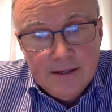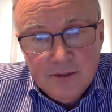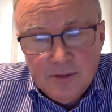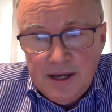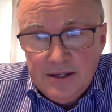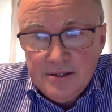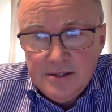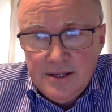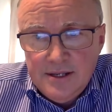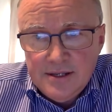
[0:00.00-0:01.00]
And
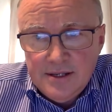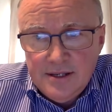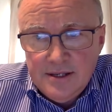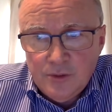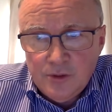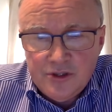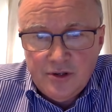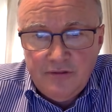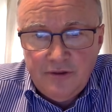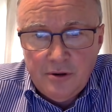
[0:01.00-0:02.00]
symptomatic disease is, is
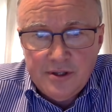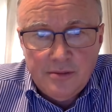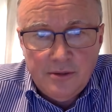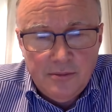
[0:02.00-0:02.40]
more straightforward.